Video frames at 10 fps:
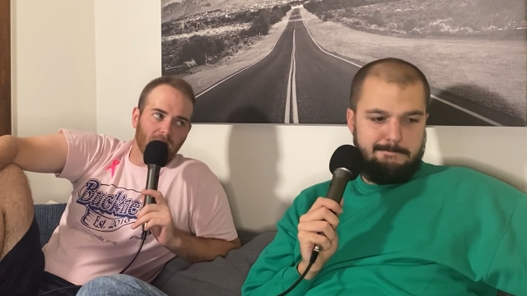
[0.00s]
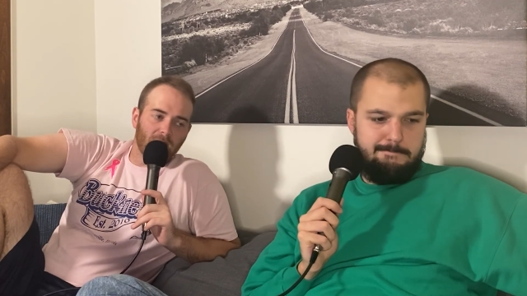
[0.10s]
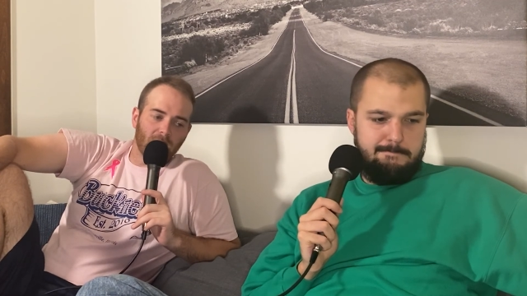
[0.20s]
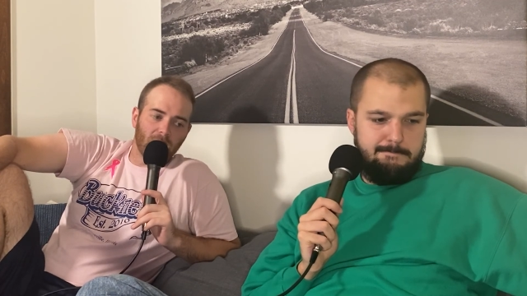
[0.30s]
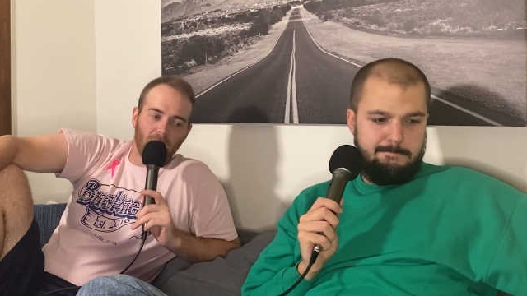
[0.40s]

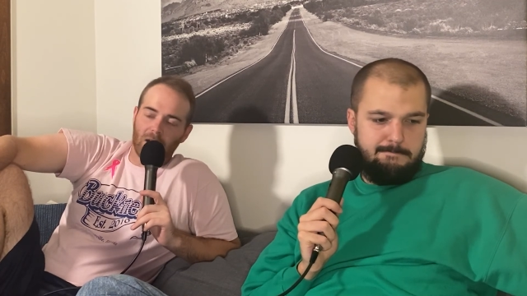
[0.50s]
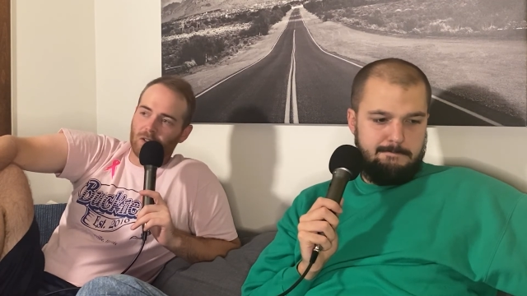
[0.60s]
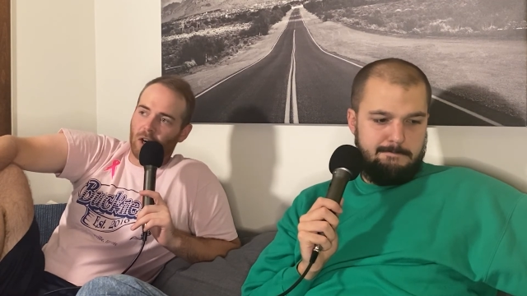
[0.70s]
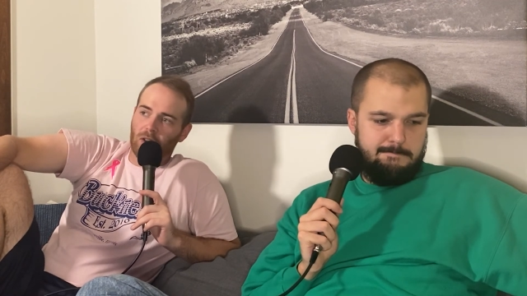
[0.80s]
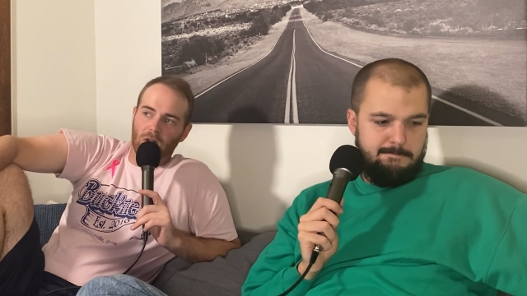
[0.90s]
Speaker 1: that
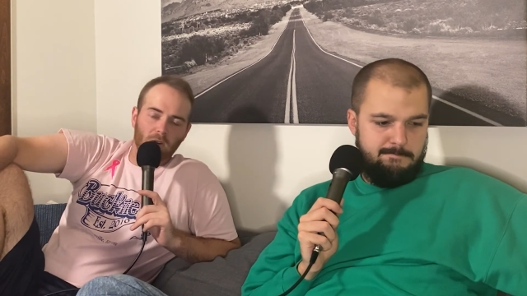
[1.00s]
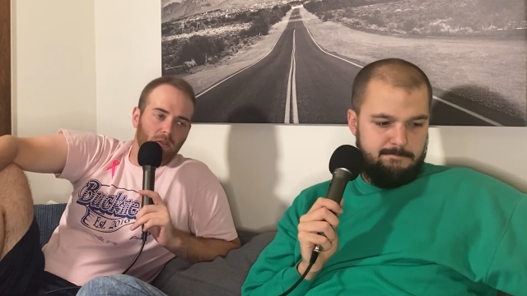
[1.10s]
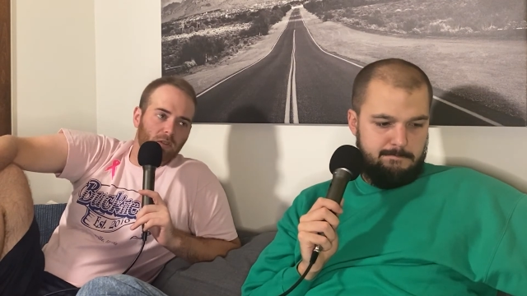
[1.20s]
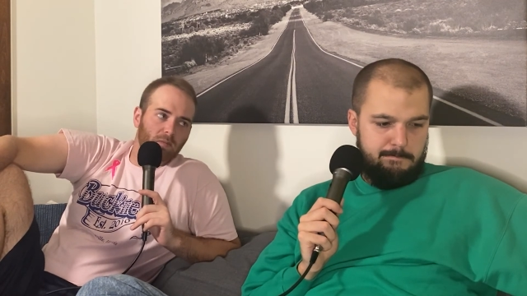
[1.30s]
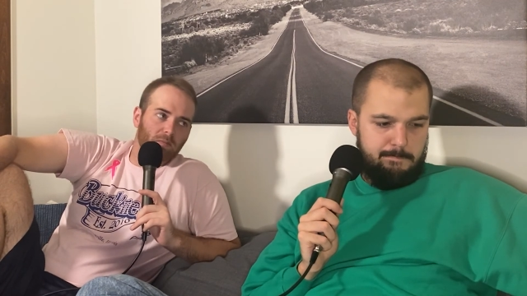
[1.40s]
Jalen
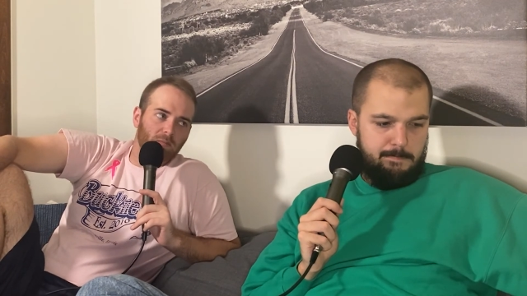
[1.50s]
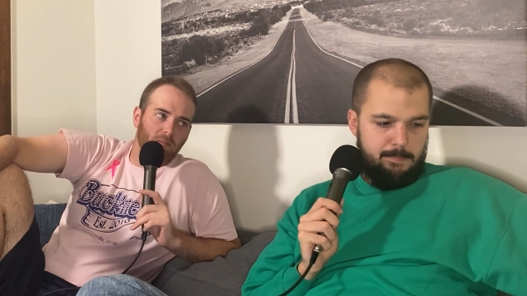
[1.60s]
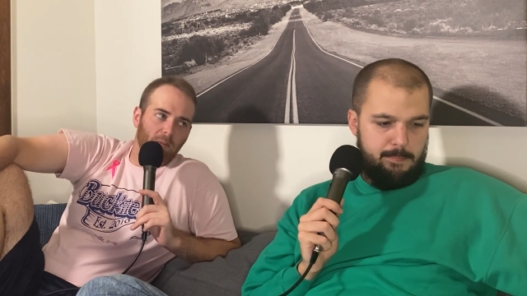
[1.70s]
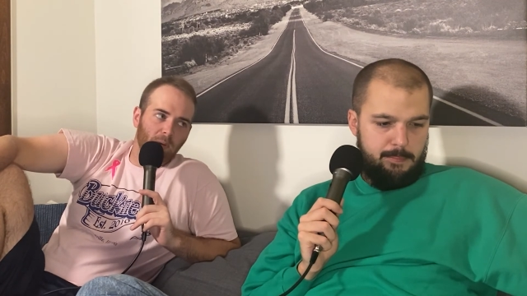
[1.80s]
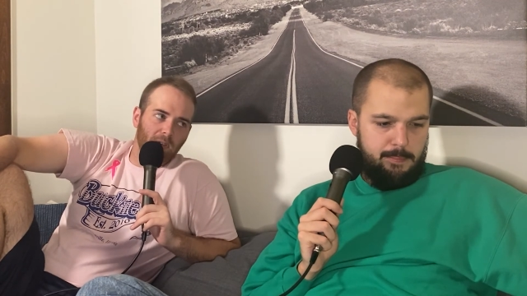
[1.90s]
Hurts
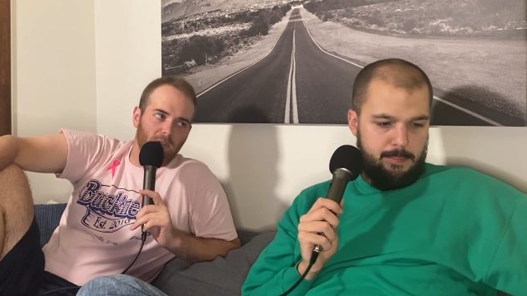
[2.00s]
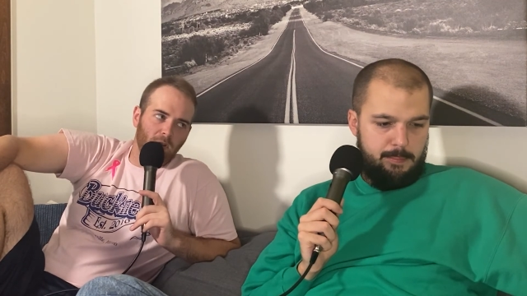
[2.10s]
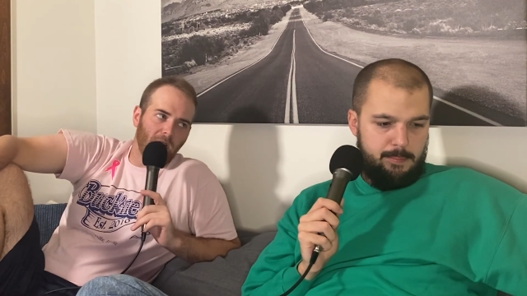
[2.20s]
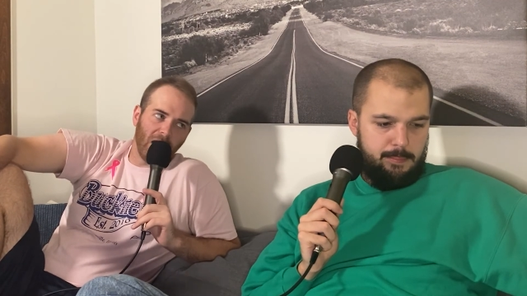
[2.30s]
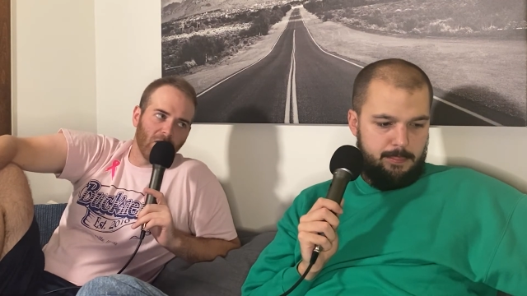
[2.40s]
completes. Who
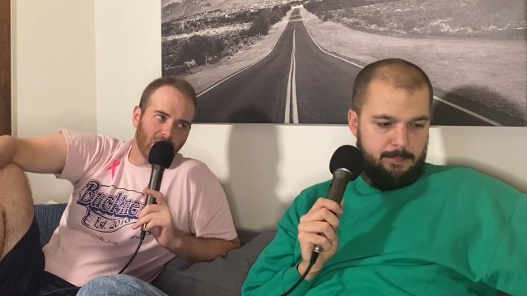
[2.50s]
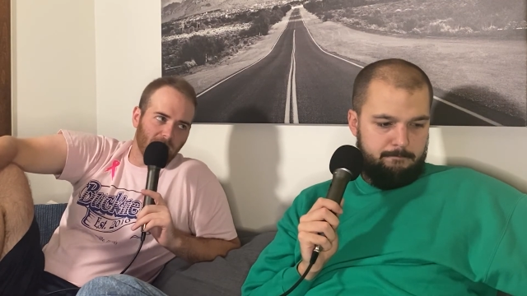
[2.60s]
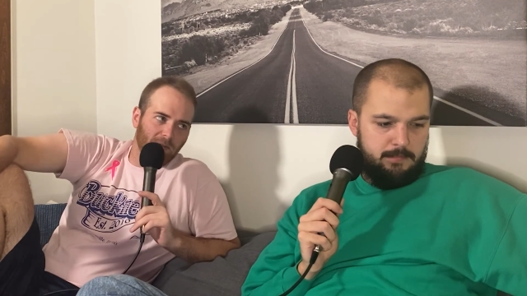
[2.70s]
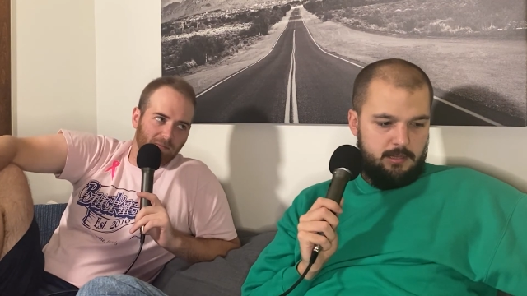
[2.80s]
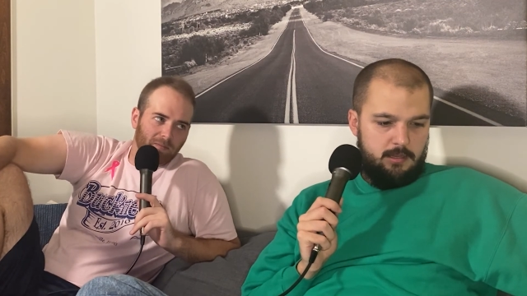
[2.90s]
do they go to?
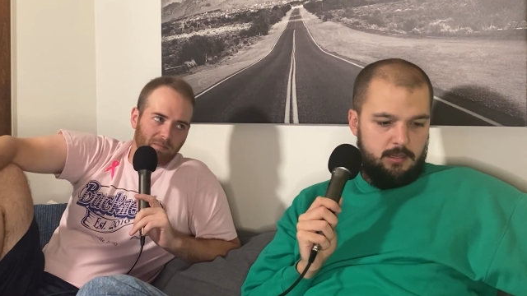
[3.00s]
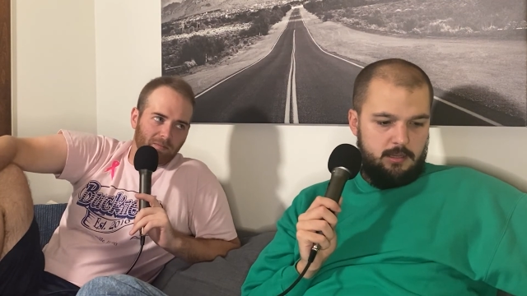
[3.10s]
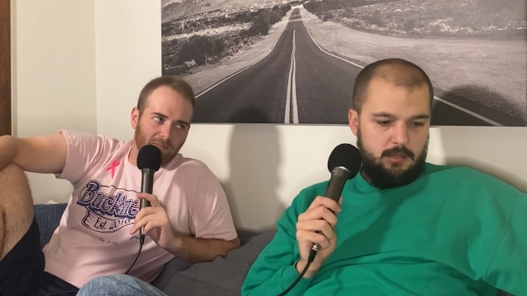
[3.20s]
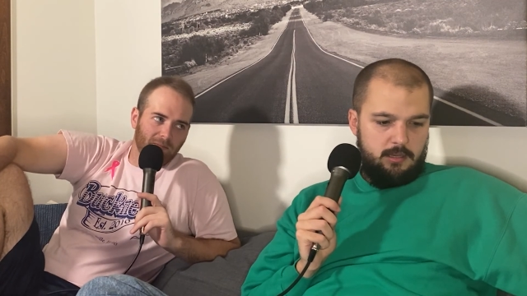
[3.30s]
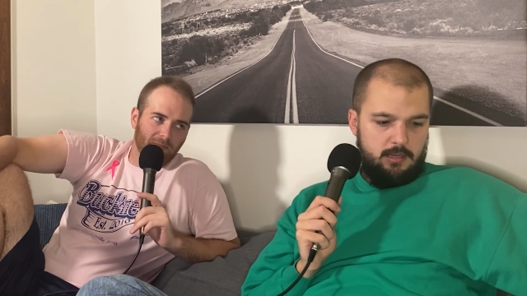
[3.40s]

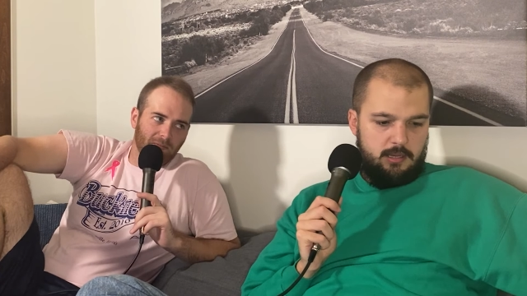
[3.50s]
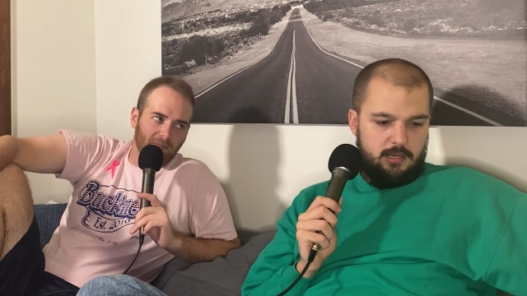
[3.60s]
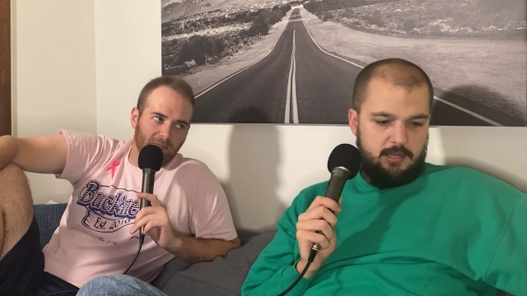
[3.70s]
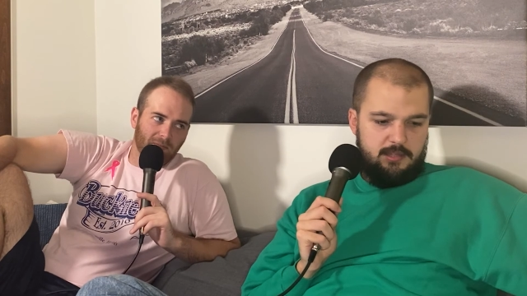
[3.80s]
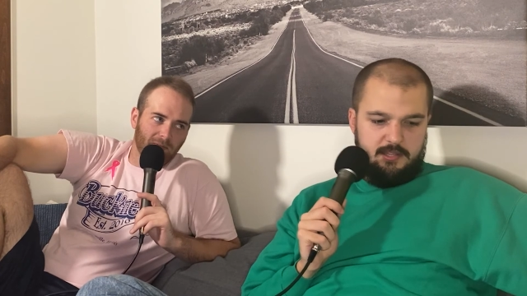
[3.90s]

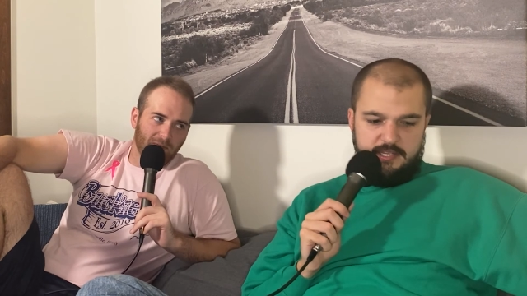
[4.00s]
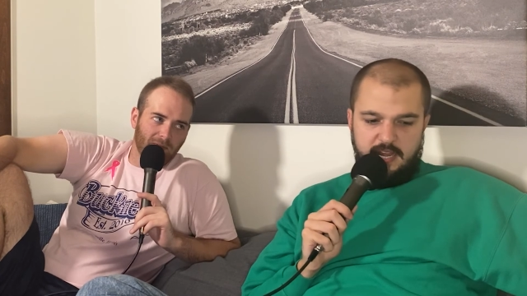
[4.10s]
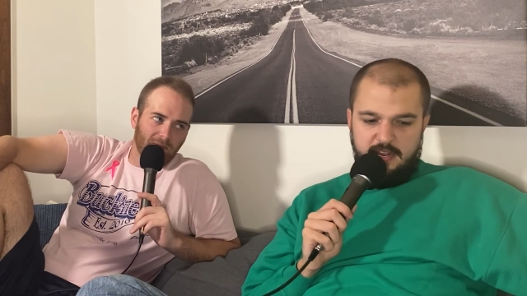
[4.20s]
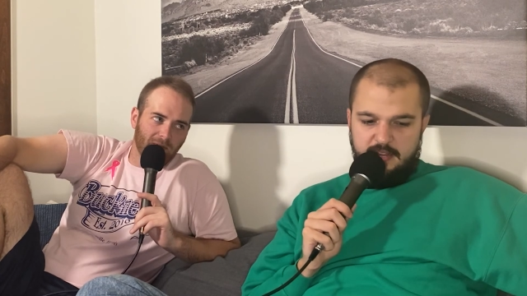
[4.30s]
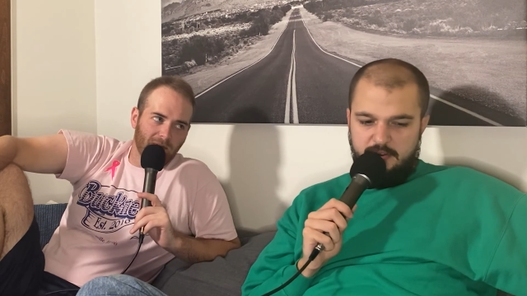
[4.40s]
Speaker 2: Uh, the
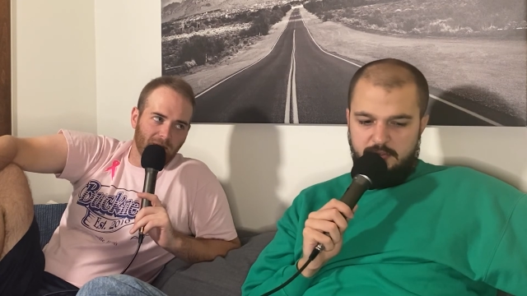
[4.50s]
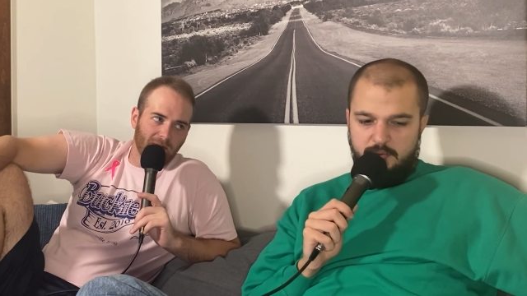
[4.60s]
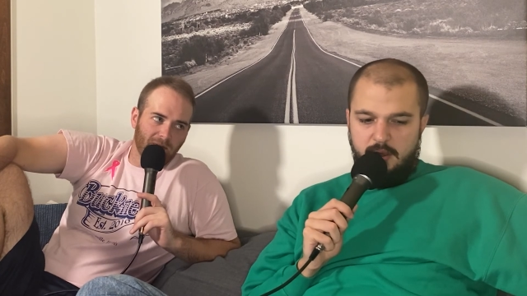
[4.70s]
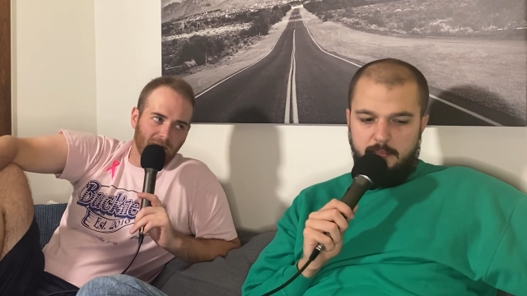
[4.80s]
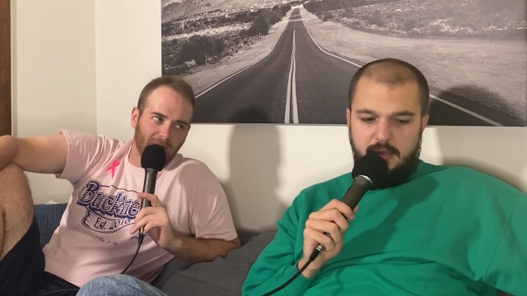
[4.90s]
tight end or the
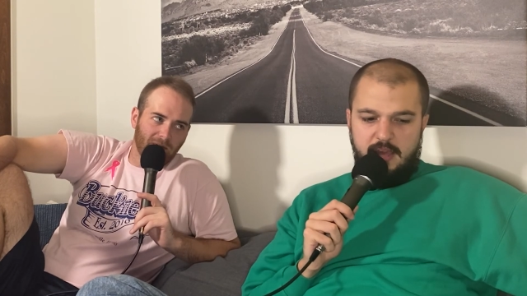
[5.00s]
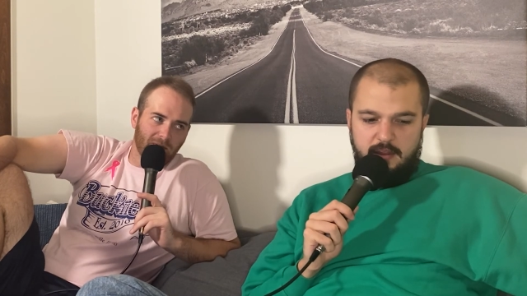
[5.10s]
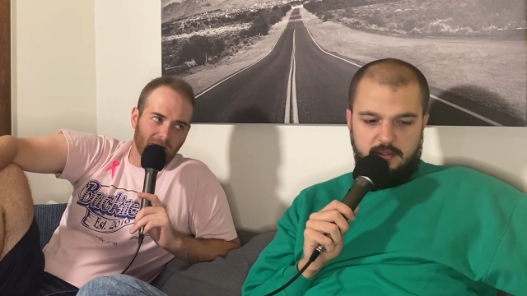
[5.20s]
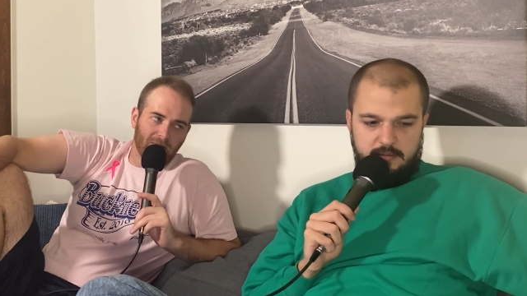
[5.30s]
running back?